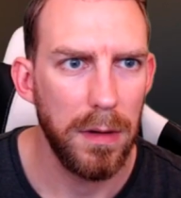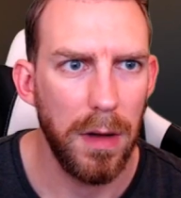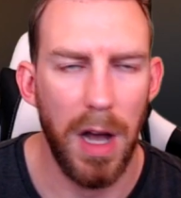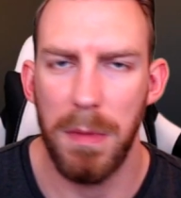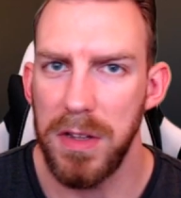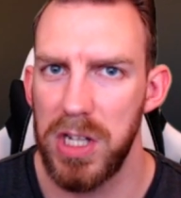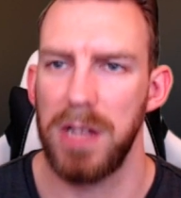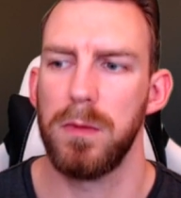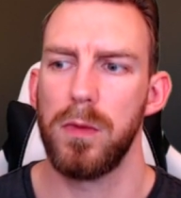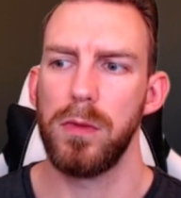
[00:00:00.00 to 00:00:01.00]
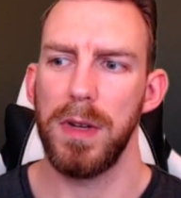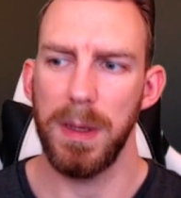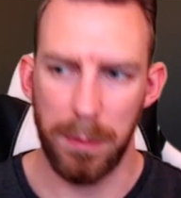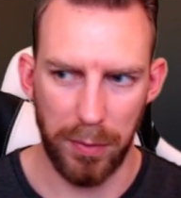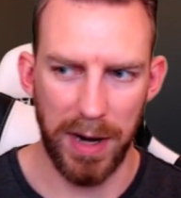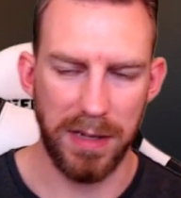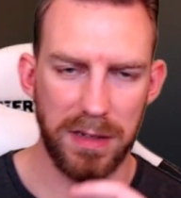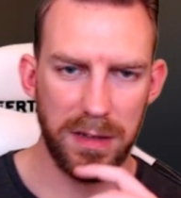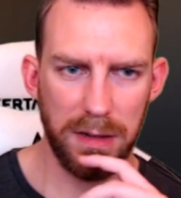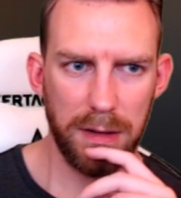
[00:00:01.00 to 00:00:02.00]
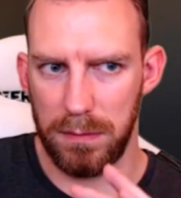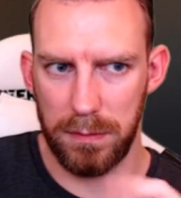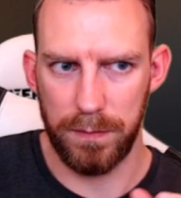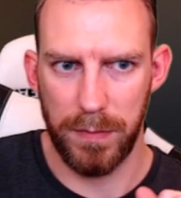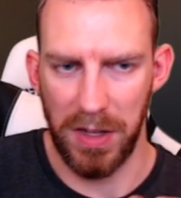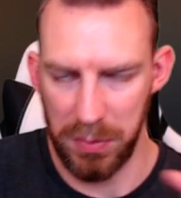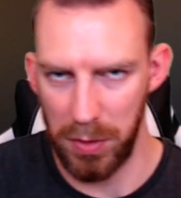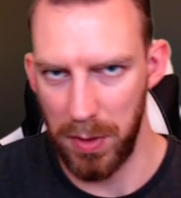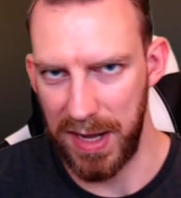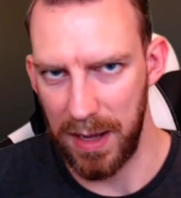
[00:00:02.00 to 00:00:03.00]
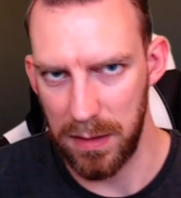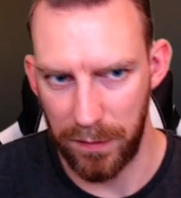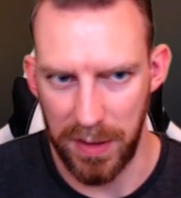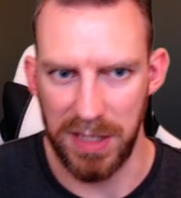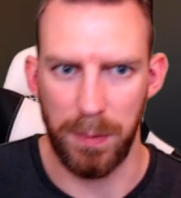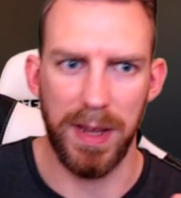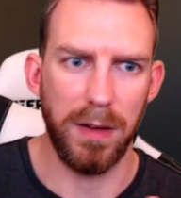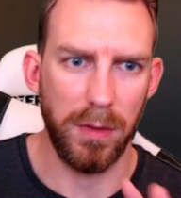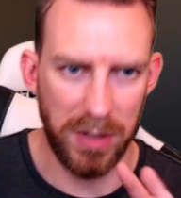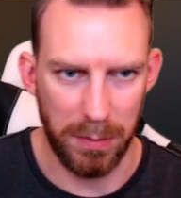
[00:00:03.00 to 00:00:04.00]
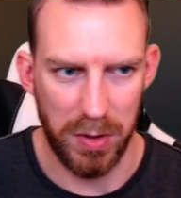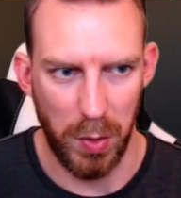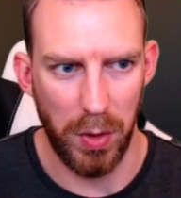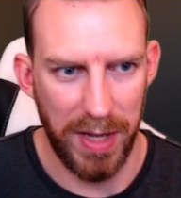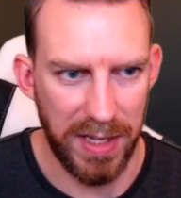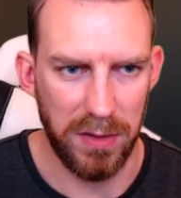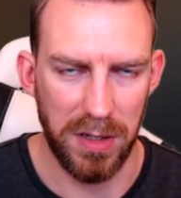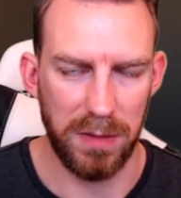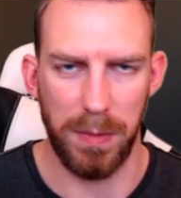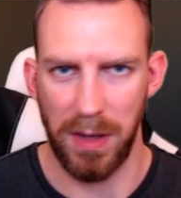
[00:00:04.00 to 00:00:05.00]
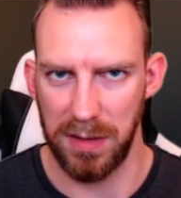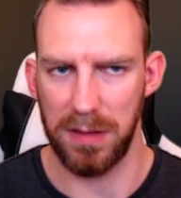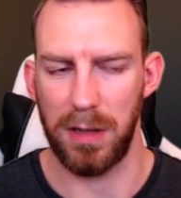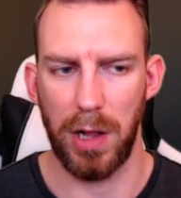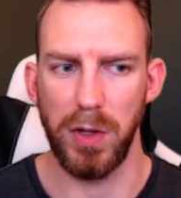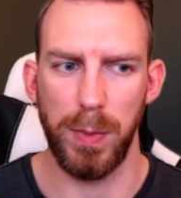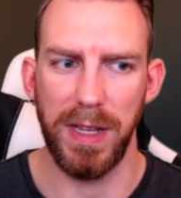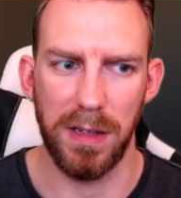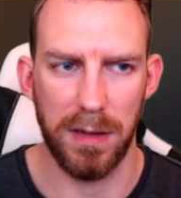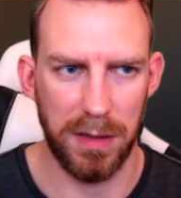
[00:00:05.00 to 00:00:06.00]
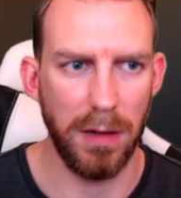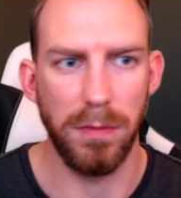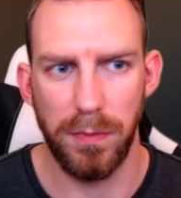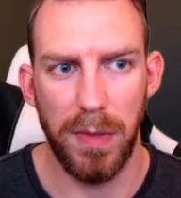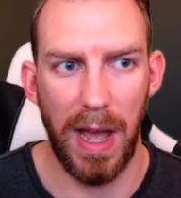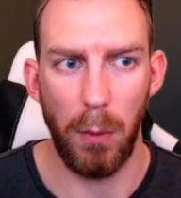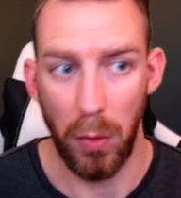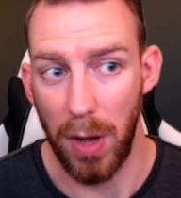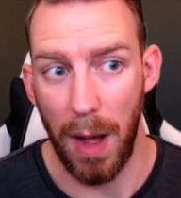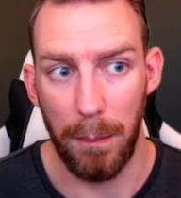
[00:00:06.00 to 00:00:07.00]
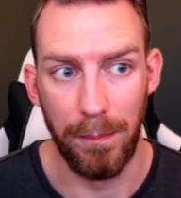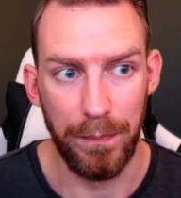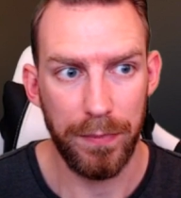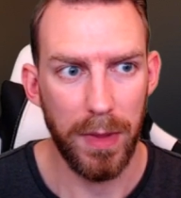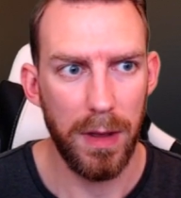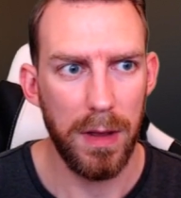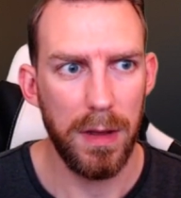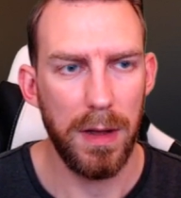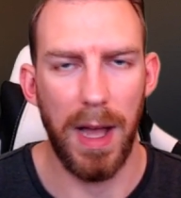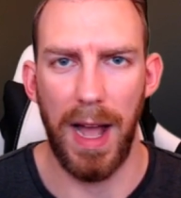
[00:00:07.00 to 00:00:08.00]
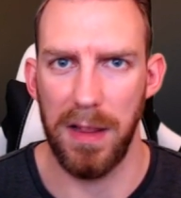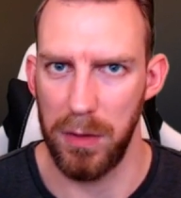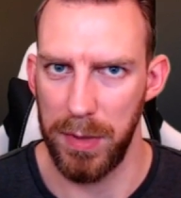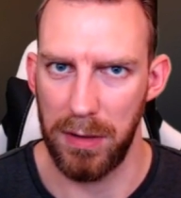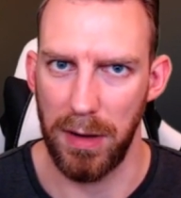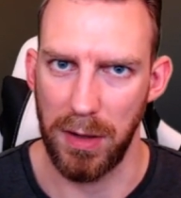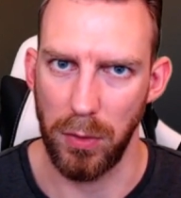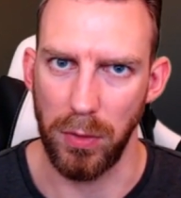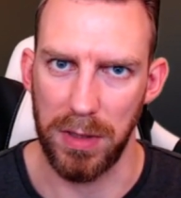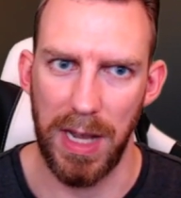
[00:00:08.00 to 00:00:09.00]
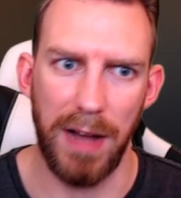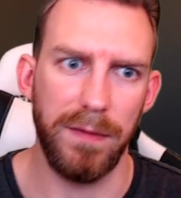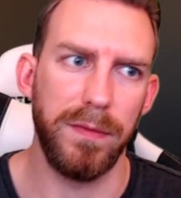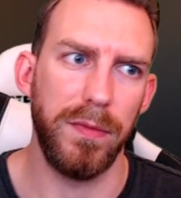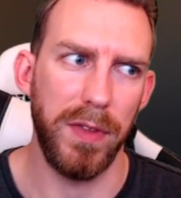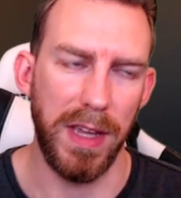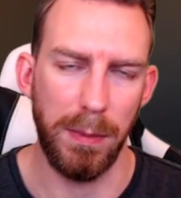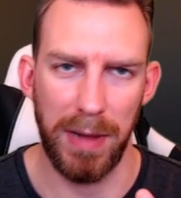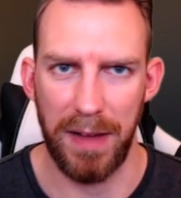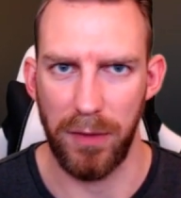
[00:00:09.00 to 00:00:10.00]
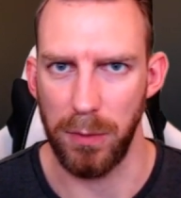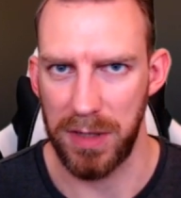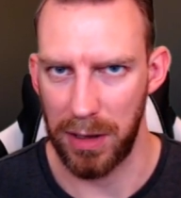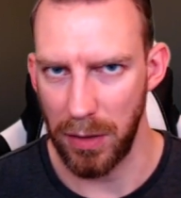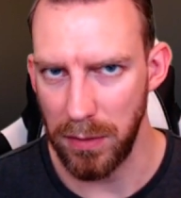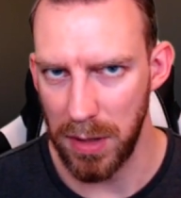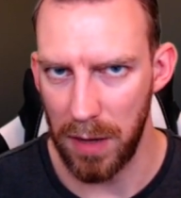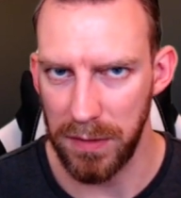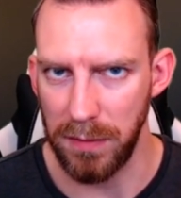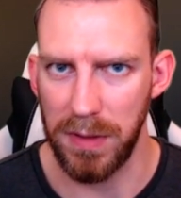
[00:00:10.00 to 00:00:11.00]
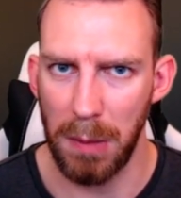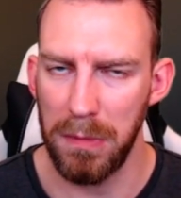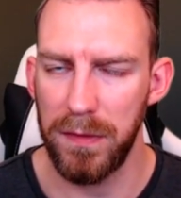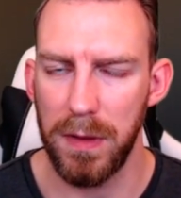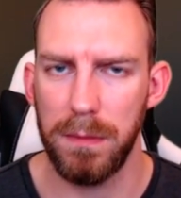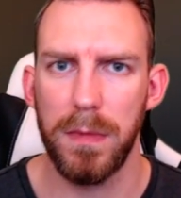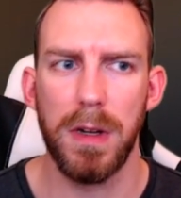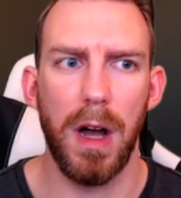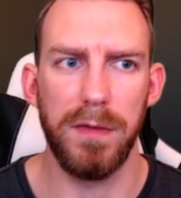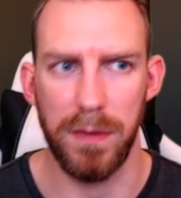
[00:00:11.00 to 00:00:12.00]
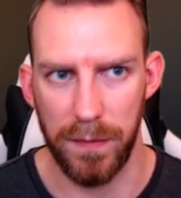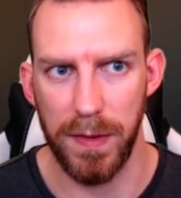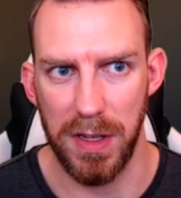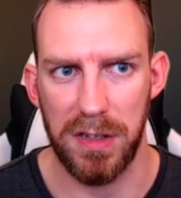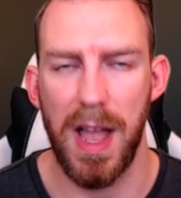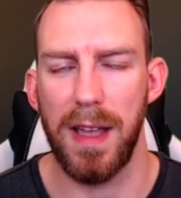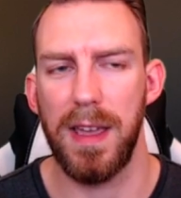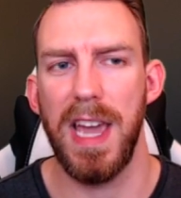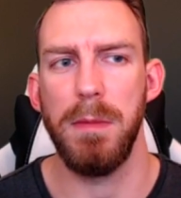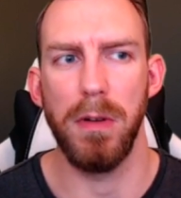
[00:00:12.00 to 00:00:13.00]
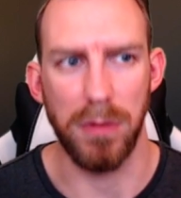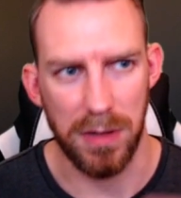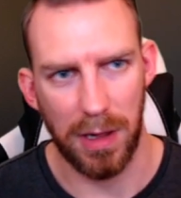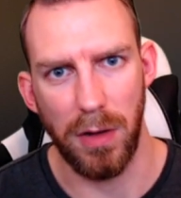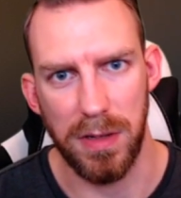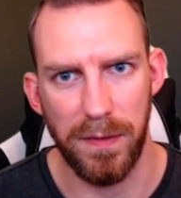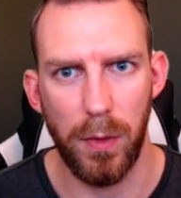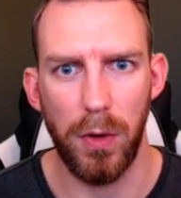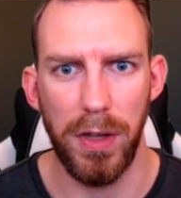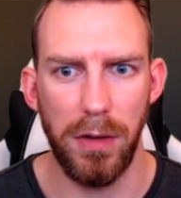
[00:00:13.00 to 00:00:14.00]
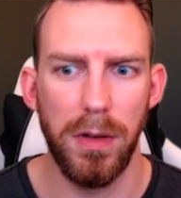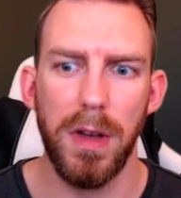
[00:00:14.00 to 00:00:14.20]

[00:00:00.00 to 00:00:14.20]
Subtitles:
I'm in general impressed. I do want to work out the friends bit, which I'm sure is just because it's a closed beta, so that will come. And it would be quite cool to have the platforms close after you've done with them. After you've finished that game, it will just close it for you,